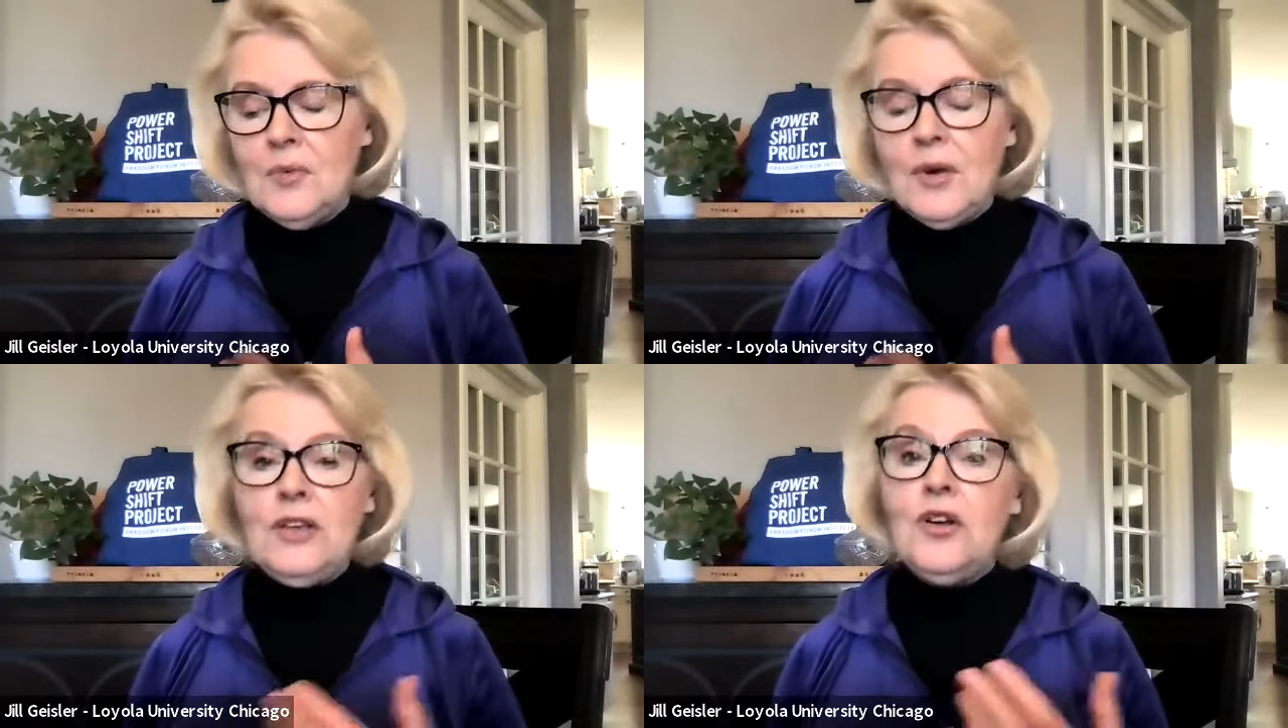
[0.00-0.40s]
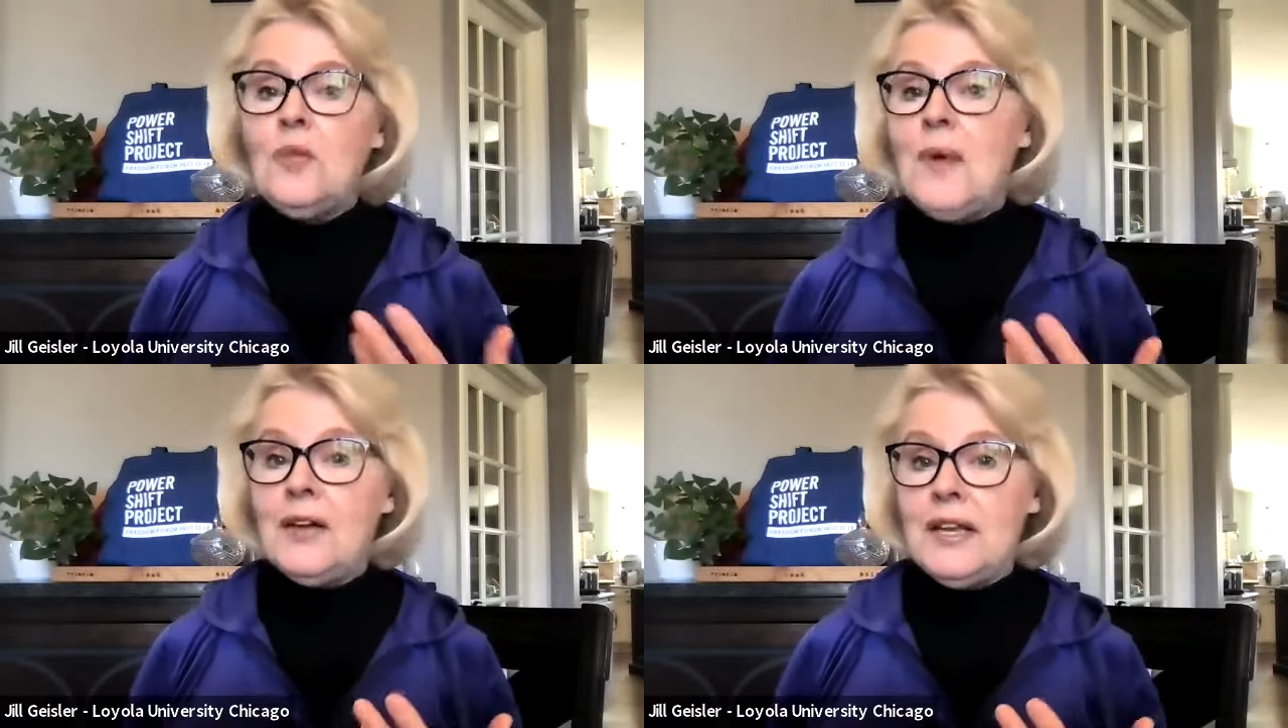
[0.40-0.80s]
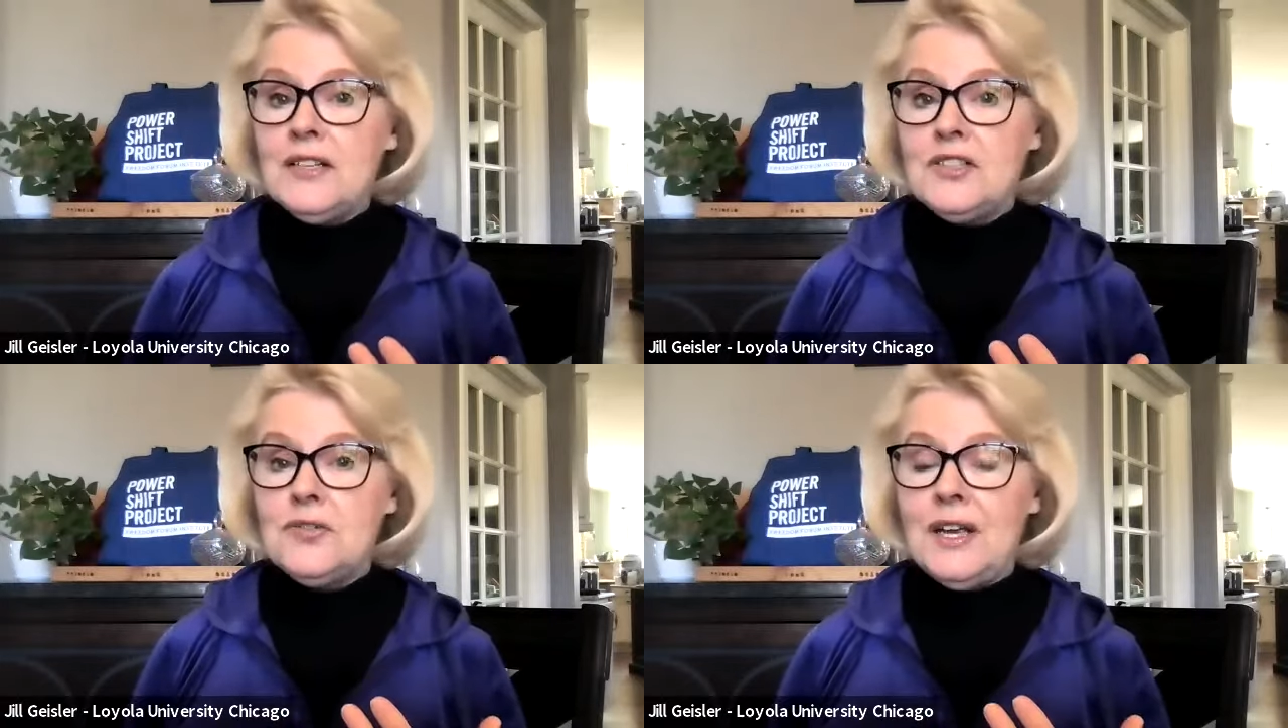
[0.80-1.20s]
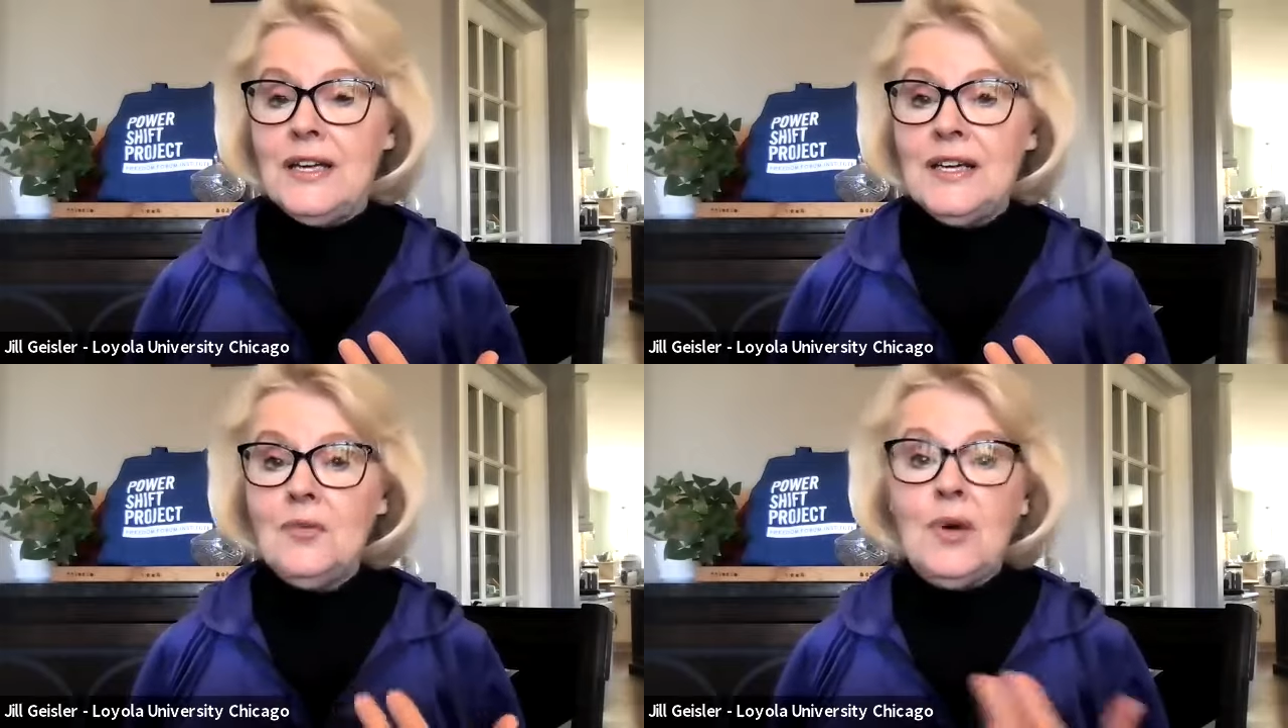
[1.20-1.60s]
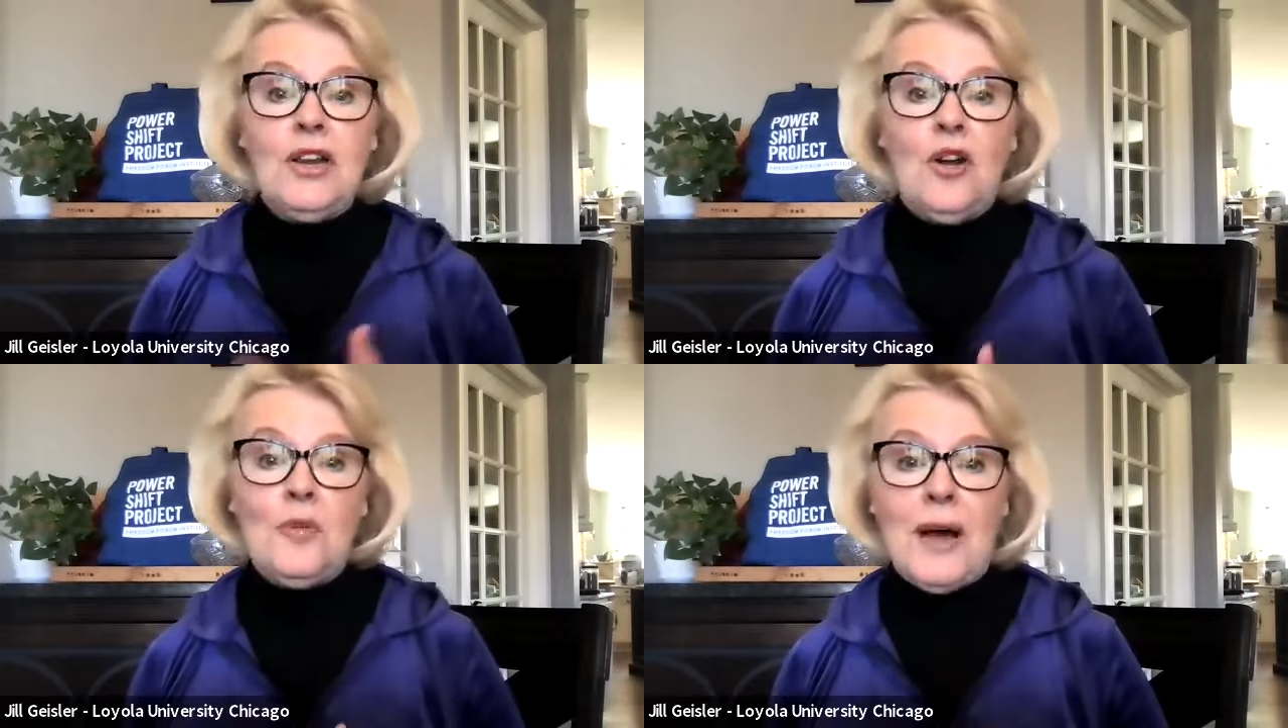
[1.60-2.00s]
What do you know about history? What do
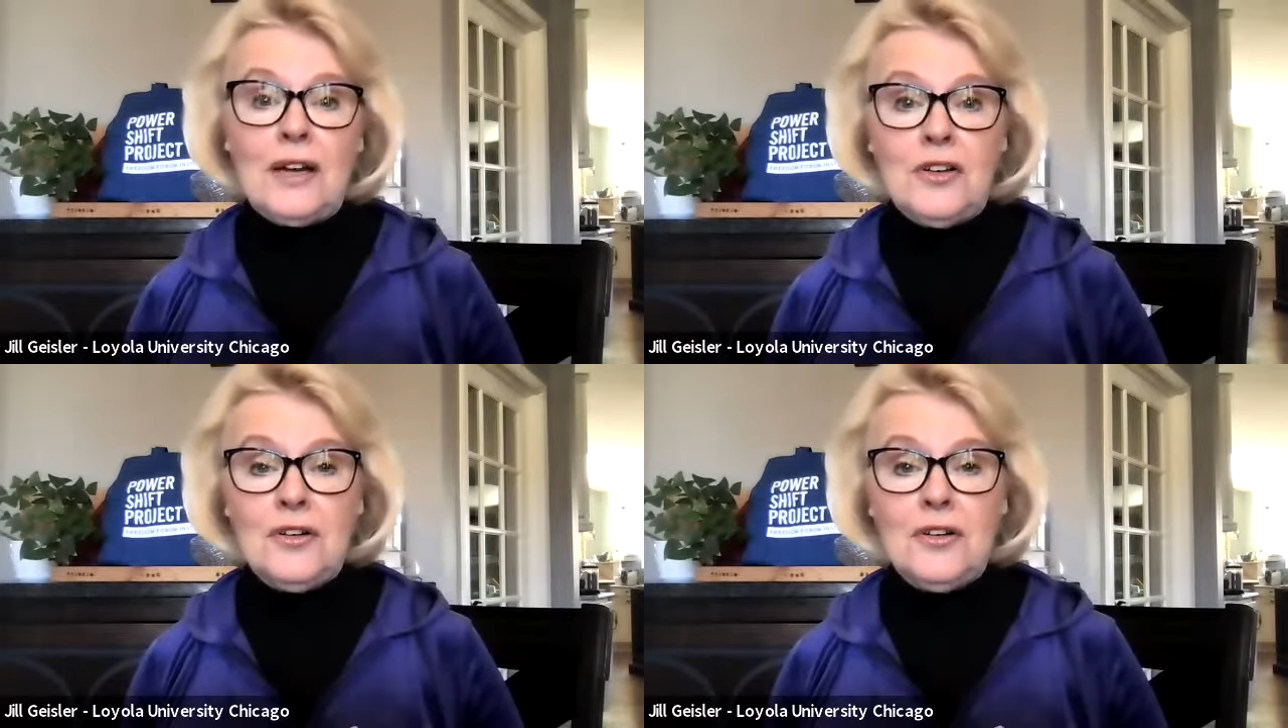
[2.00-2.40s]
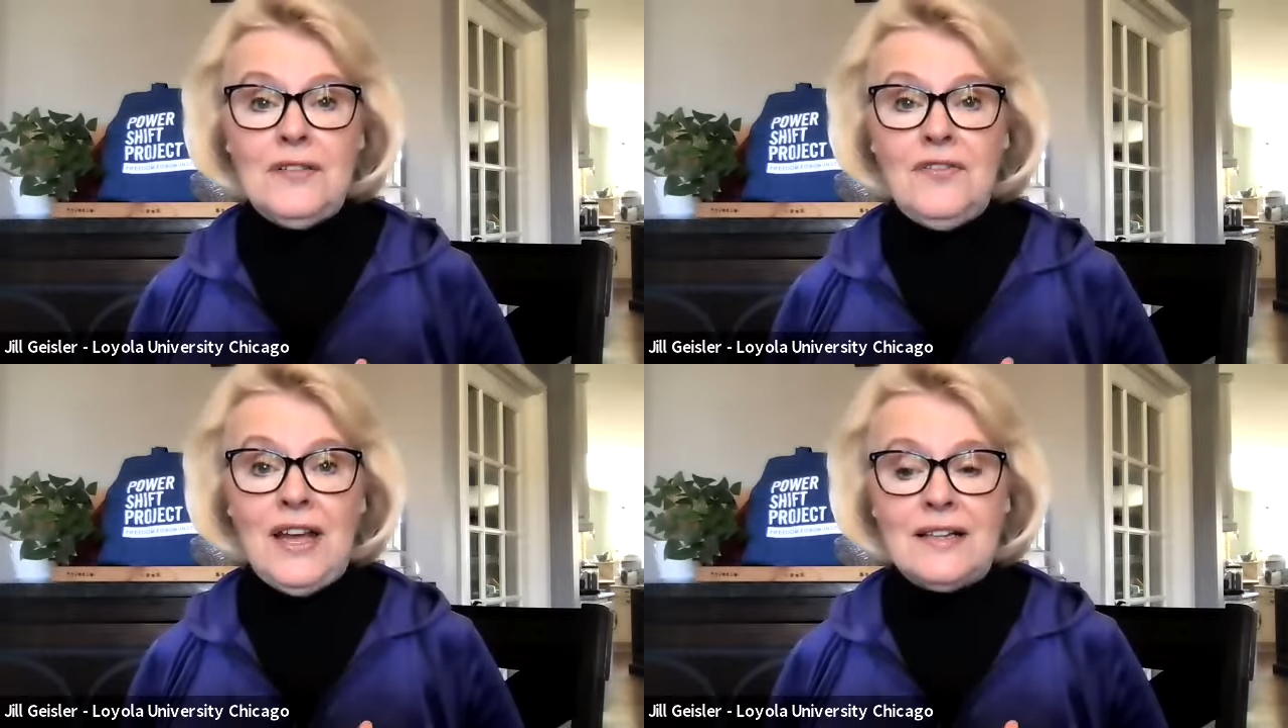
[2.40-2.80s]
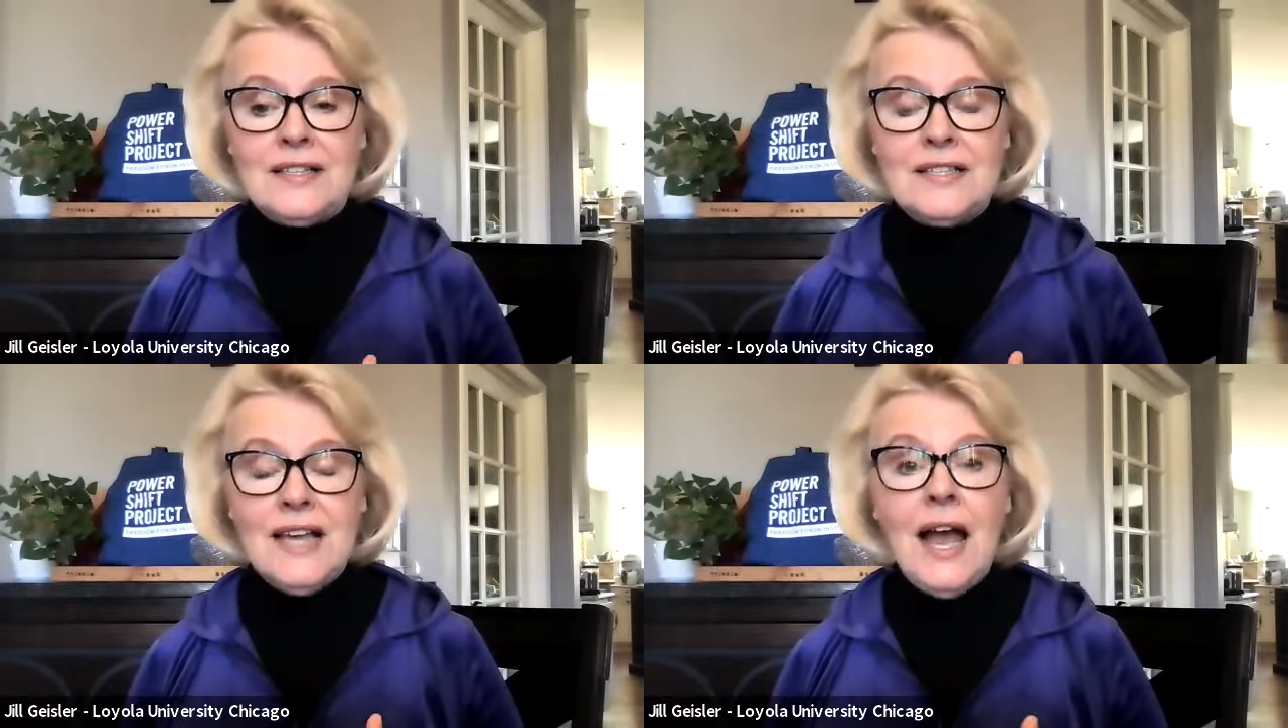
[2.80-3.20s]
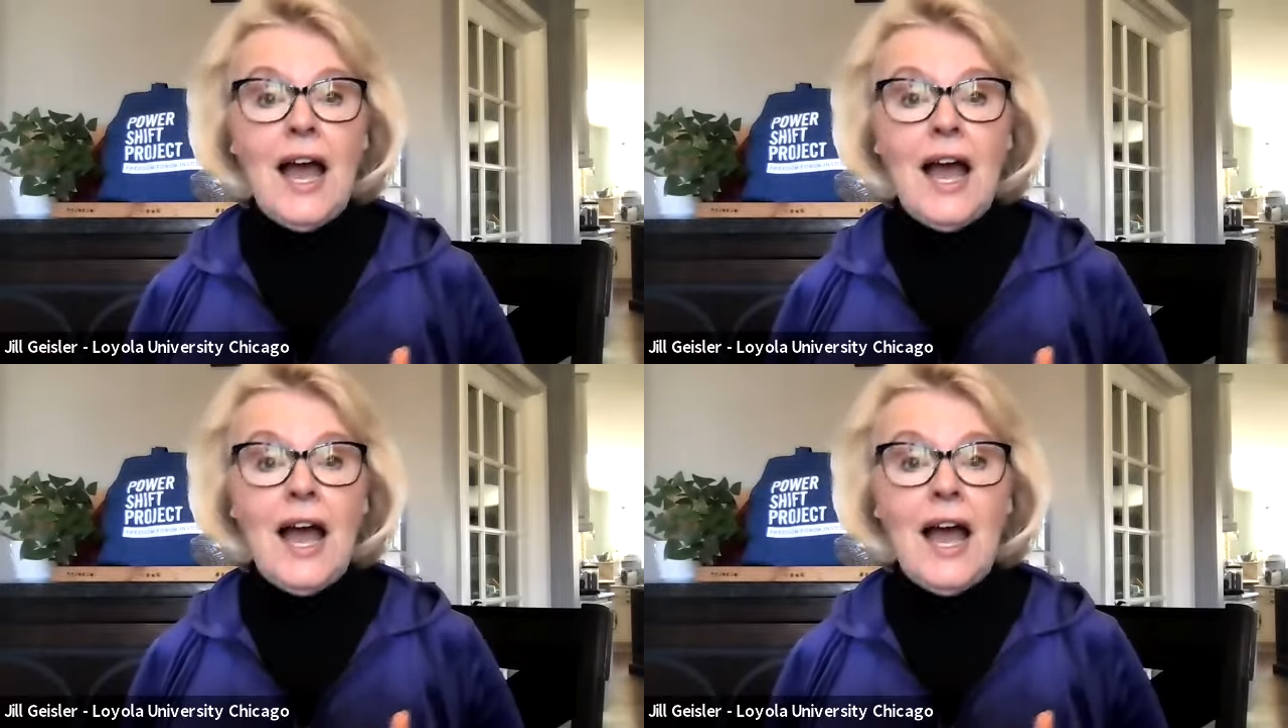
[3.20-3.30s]
you know about current events?